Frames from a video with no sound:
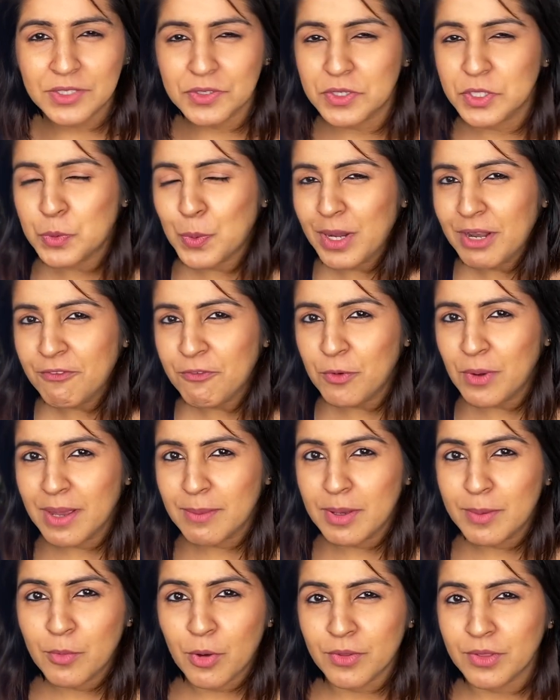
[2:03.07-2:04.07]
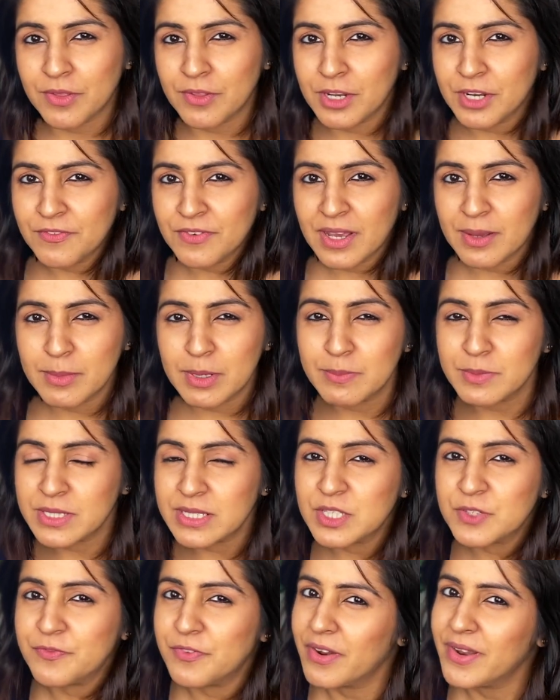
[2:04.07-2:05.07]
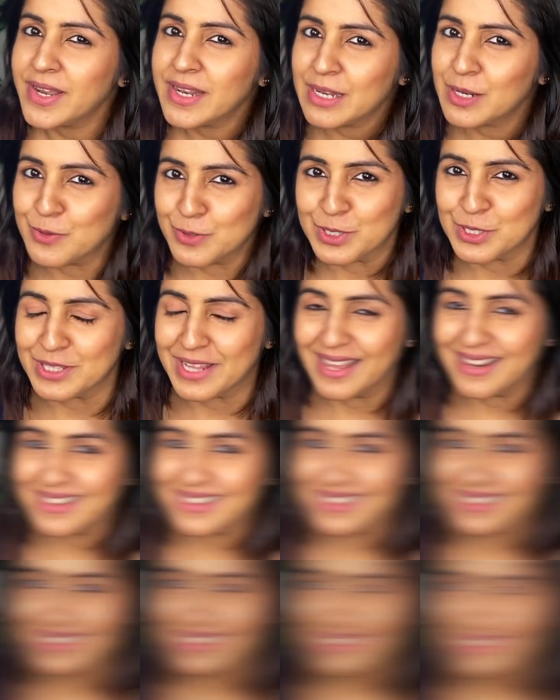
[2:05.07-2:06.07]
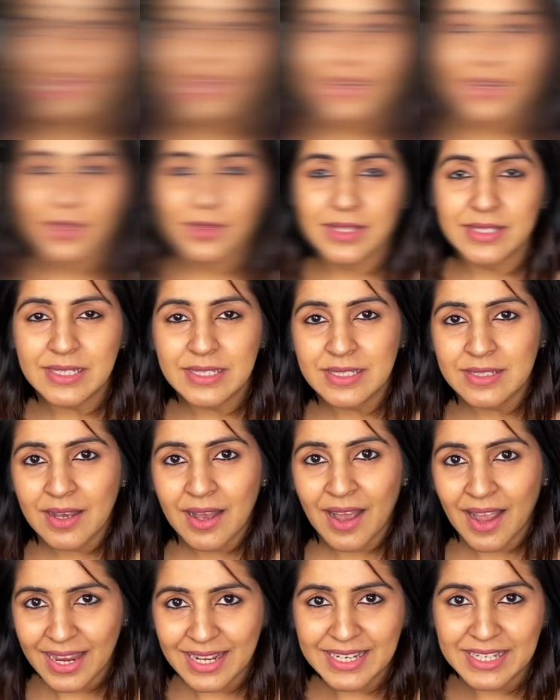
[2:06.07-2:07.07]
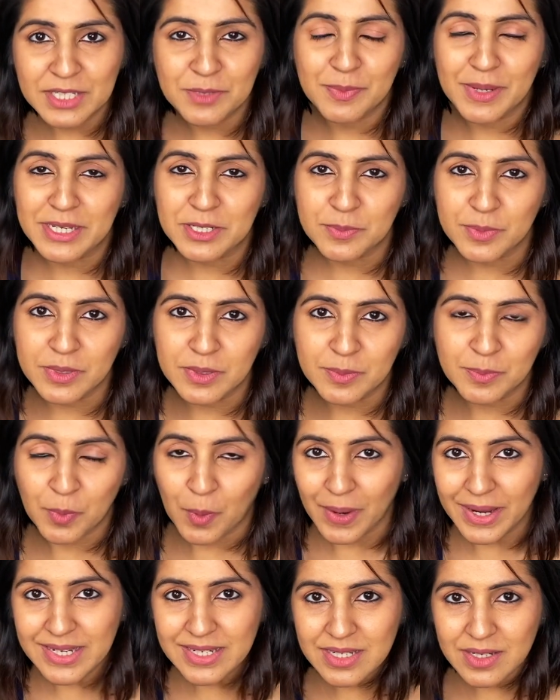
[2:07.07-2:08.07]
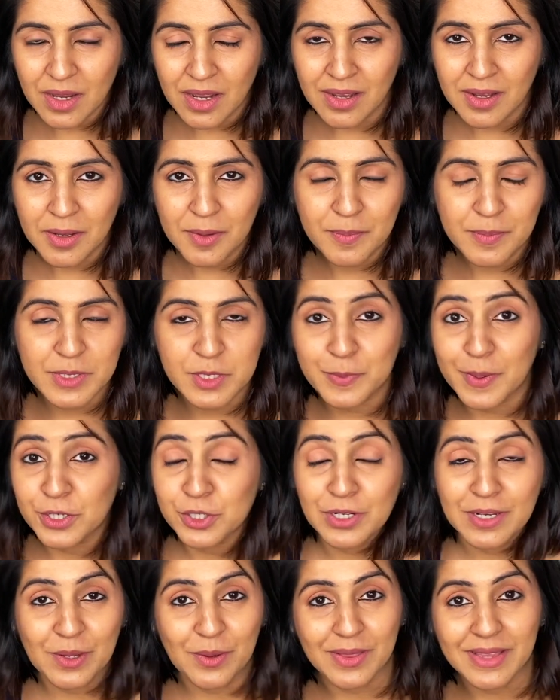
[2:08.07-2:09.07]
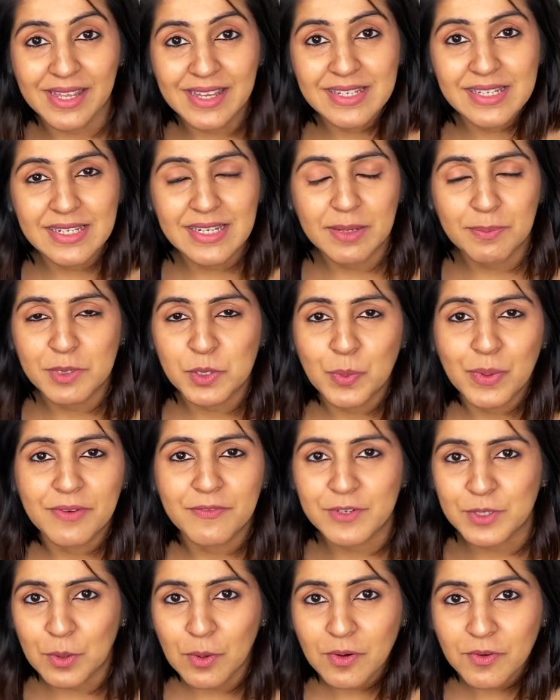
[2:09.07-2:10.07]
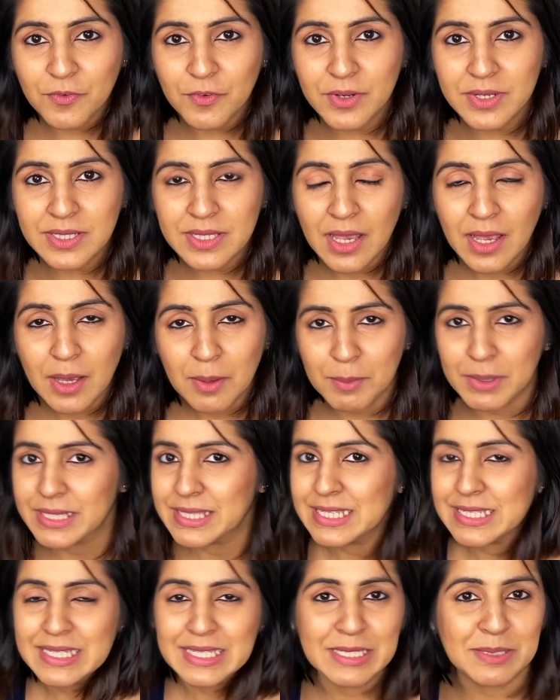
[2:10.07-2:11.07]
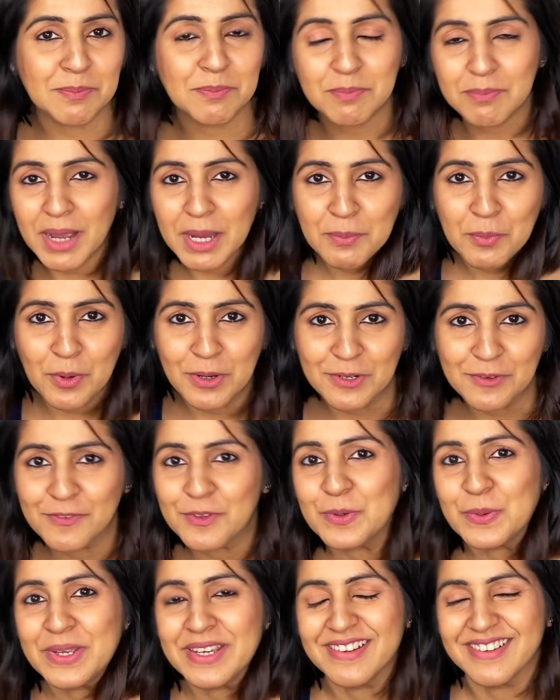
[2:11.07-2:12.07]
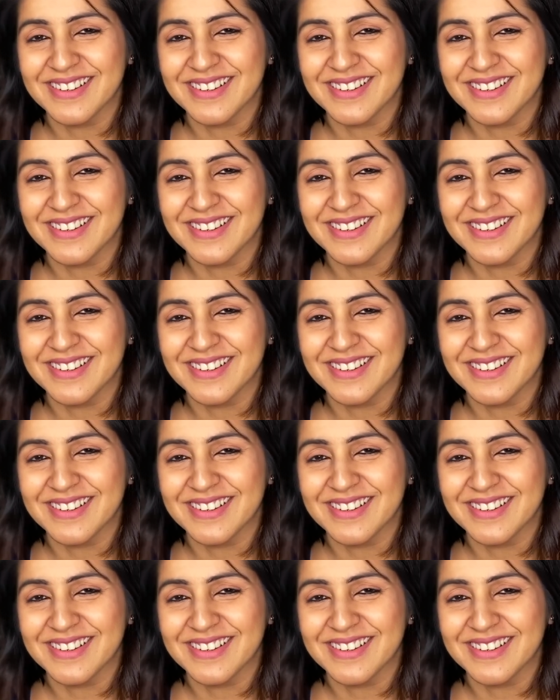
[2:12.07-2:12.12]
so the 24mm or the 35mm sits very close to that. Now, this is a highly debatable point, especially on the internet between photographers, but this is my point of view here.